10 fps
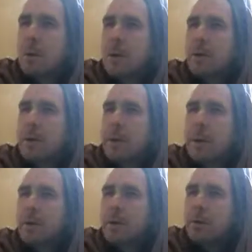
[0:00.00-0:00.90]
It
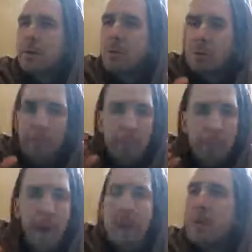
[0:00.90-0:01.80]
creates a
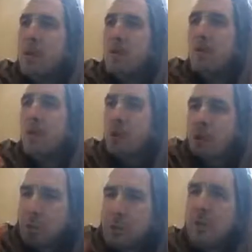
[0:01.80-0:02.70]
tremendous
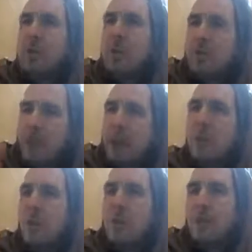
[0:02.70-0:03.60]
auspicious
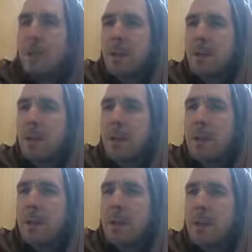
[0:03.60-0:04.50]
atmosphere.
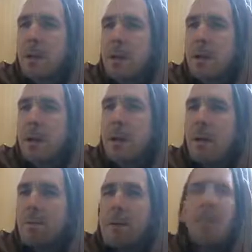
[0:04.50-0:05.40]

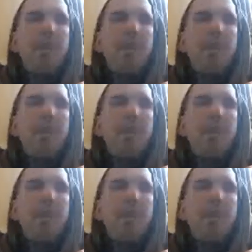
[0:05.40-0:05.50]
People